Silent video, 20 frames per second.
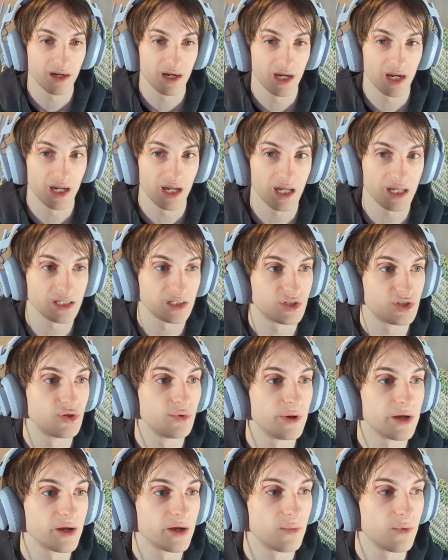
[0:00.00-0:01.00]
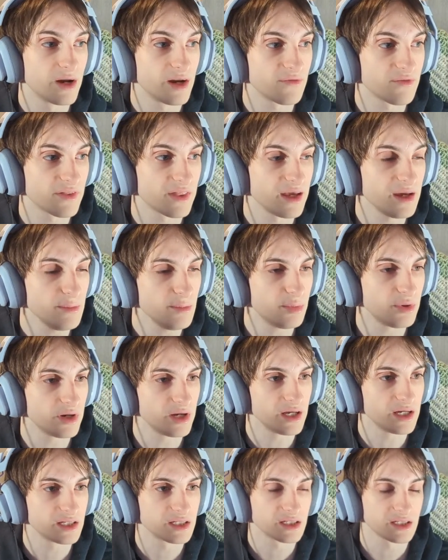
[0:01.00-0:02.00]
is doing whatever the input
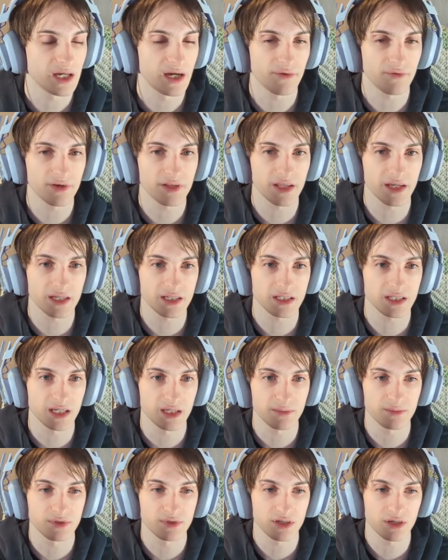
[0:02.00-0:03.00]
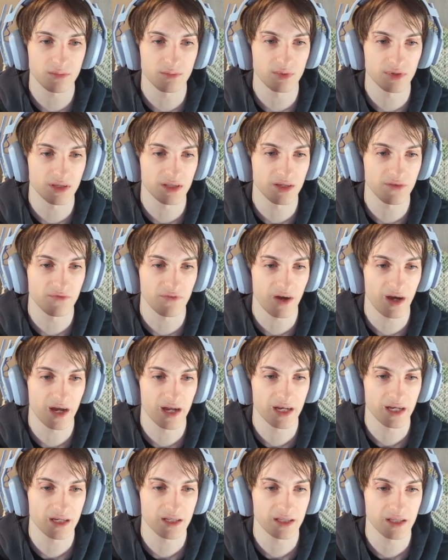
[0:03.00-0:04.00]
is. Everything seems completely
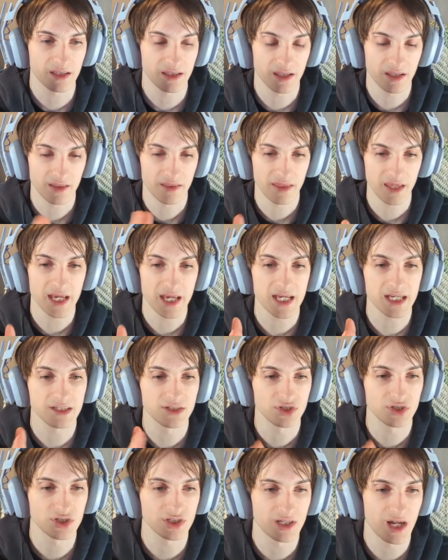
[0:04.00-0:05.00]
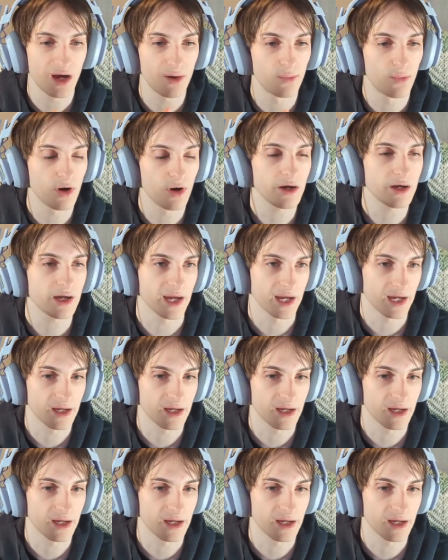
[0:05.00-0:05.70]
fine. The thing is just not working.